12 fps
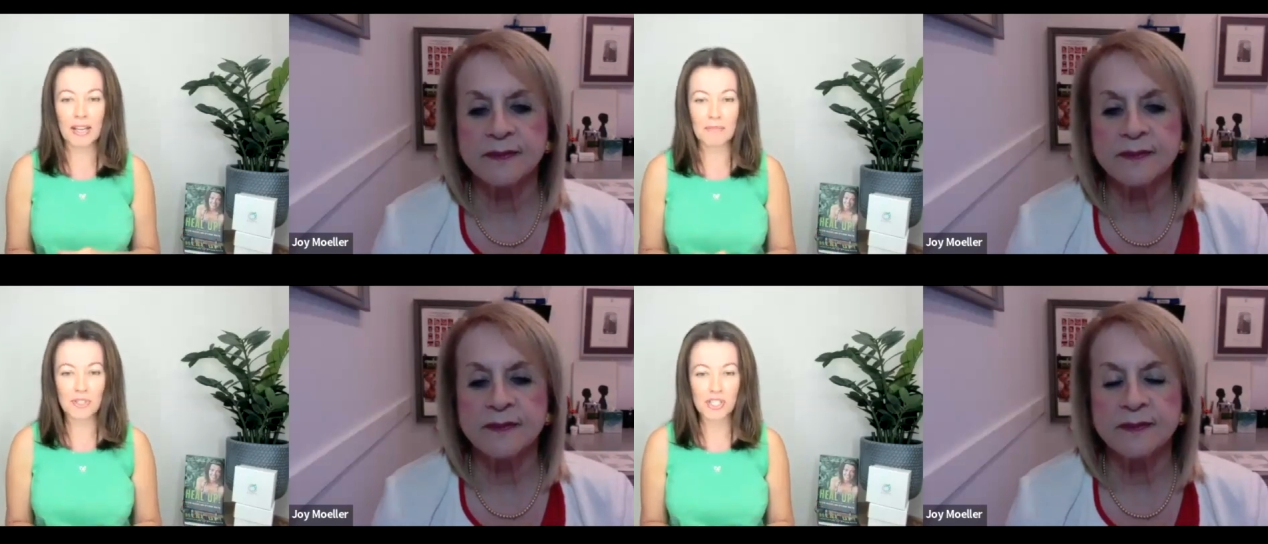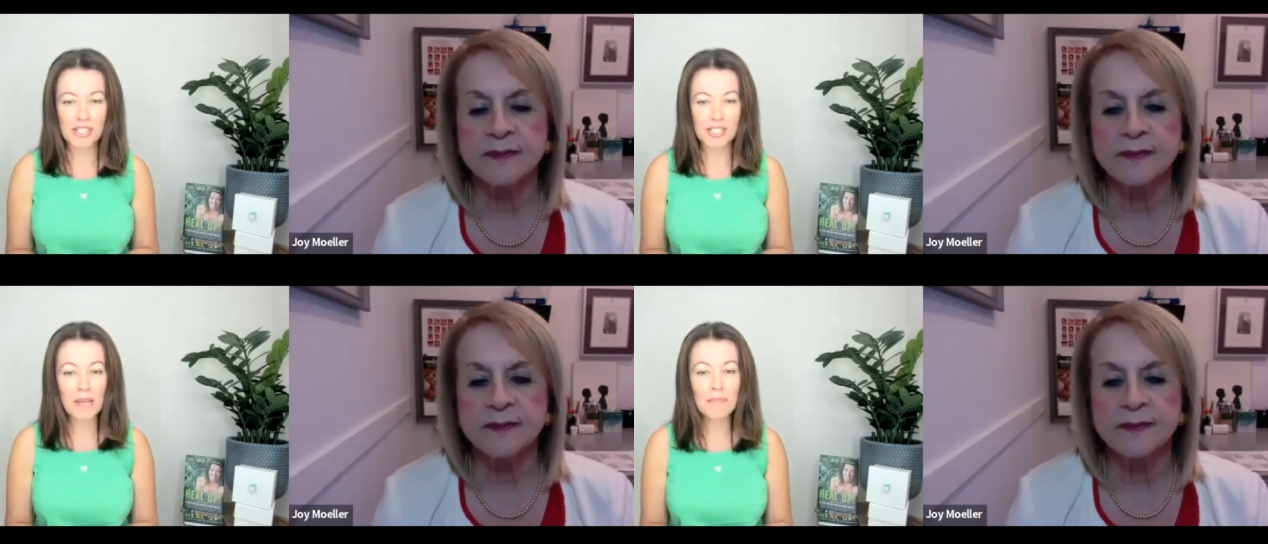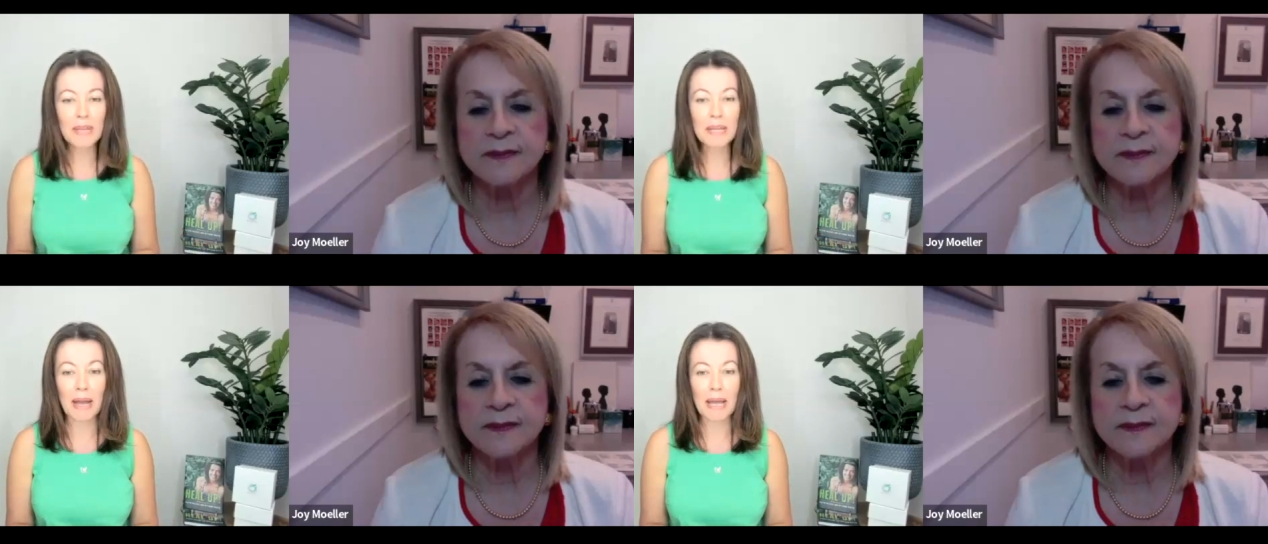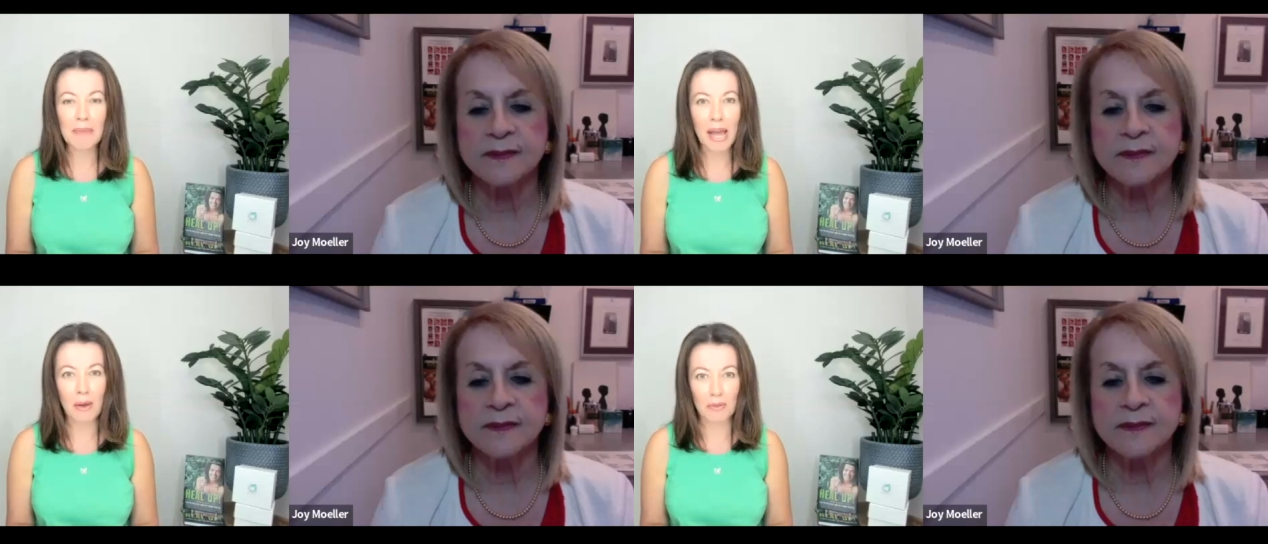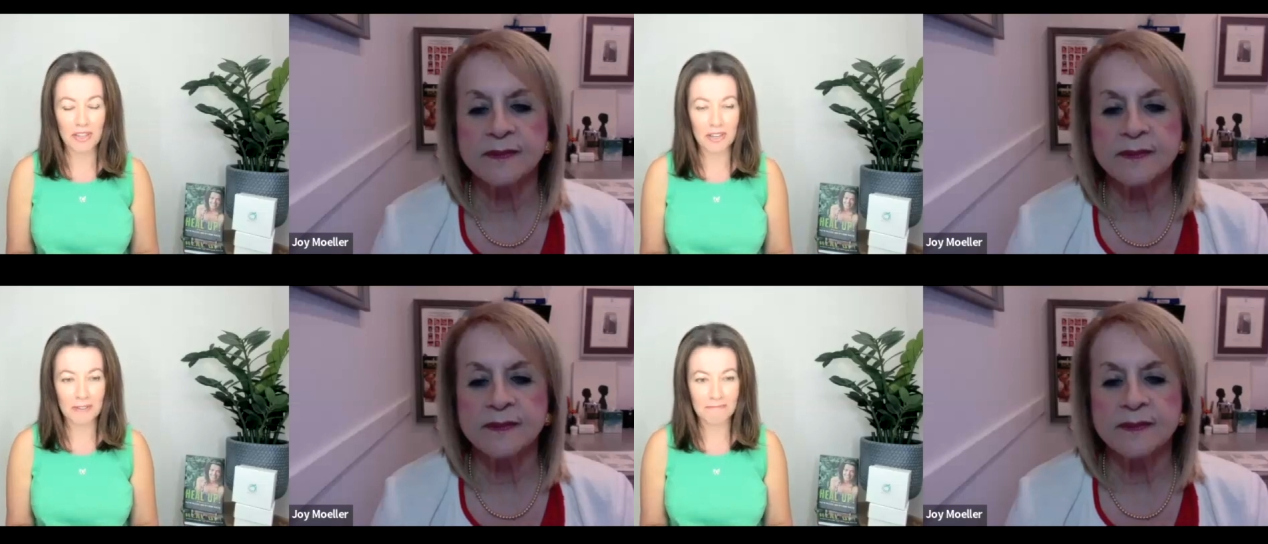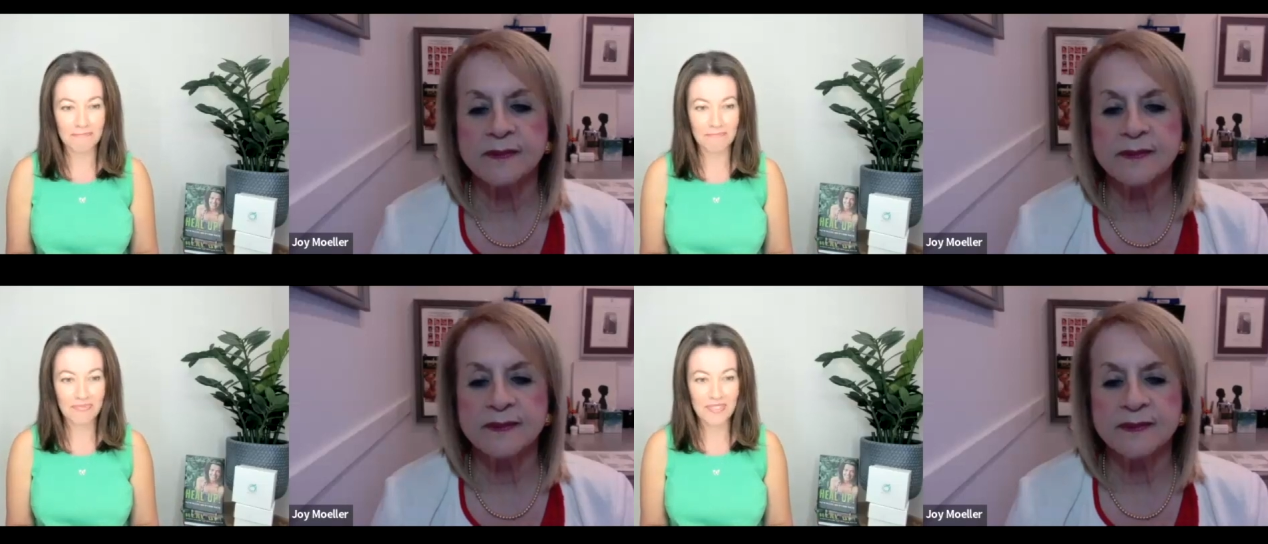Speaker 1: I am just taping my mouth.
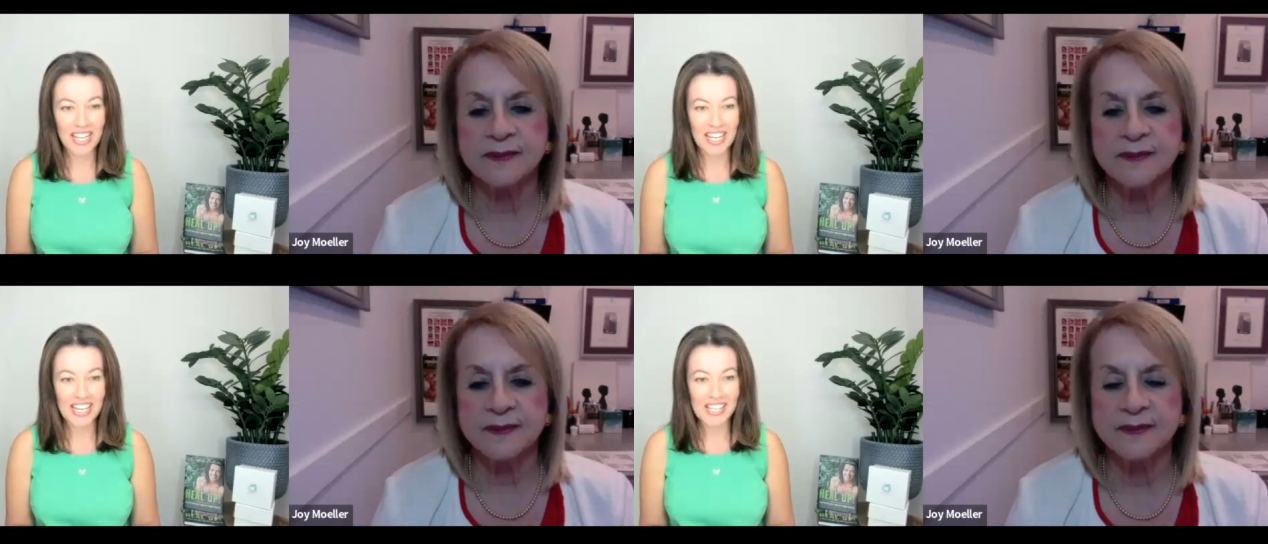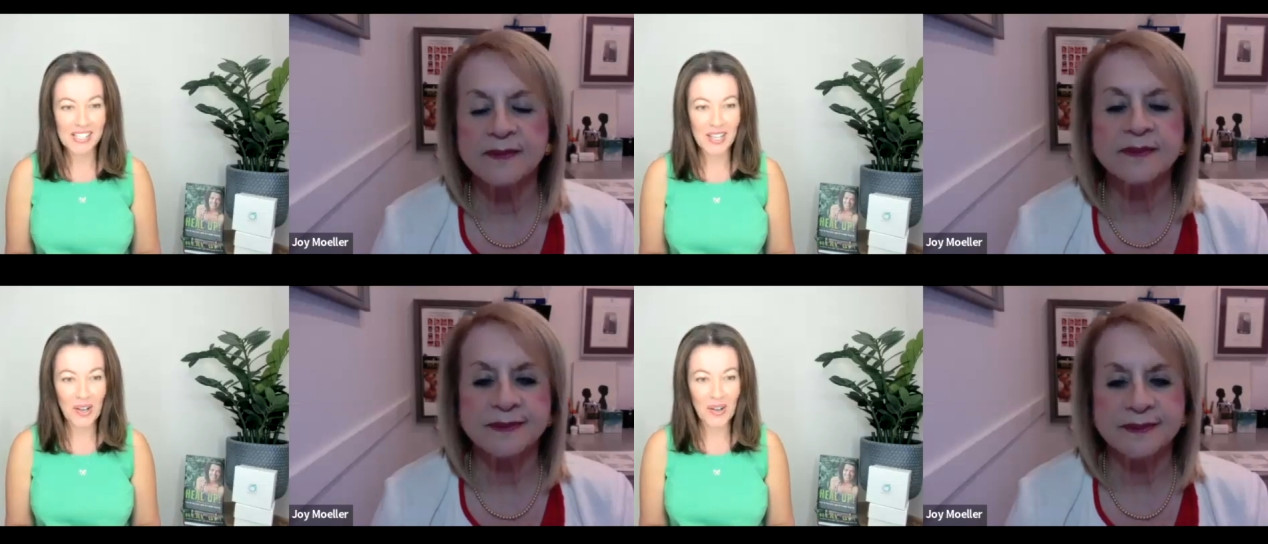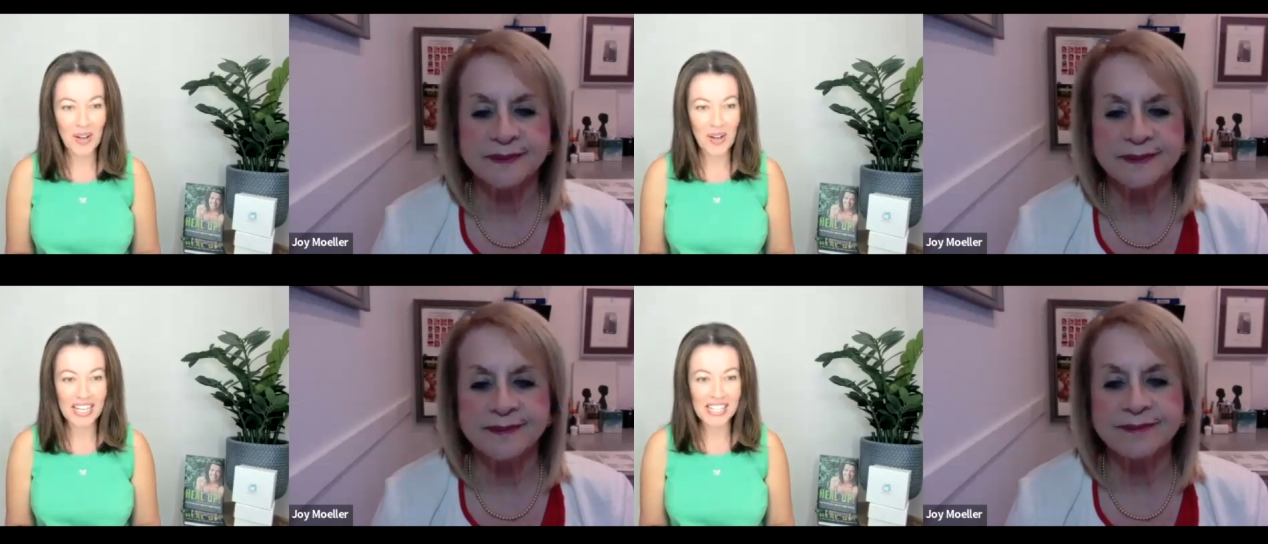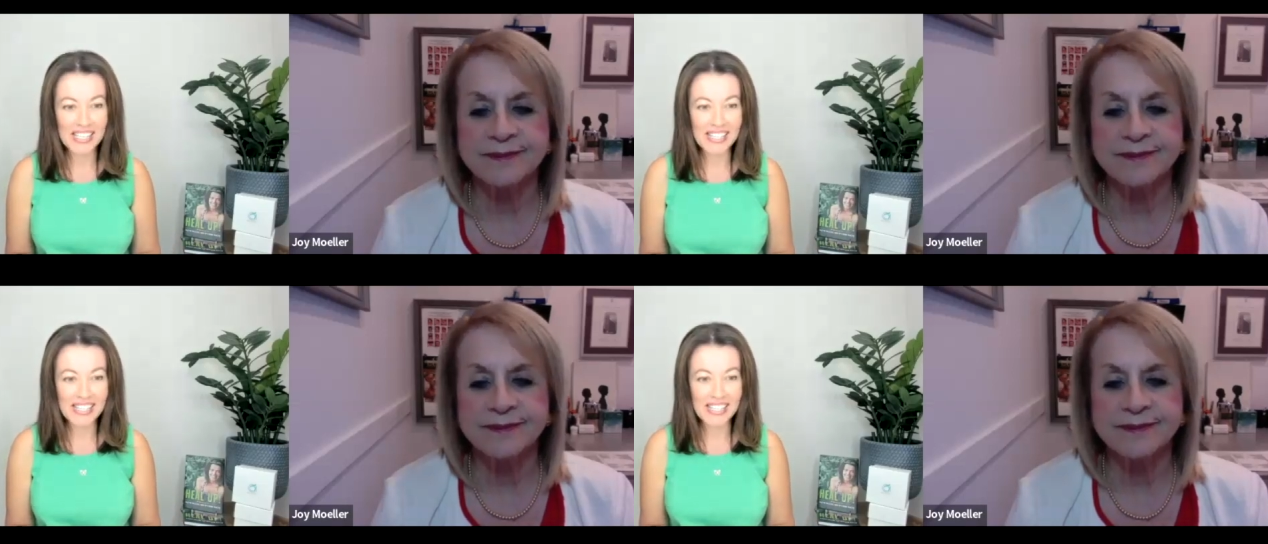So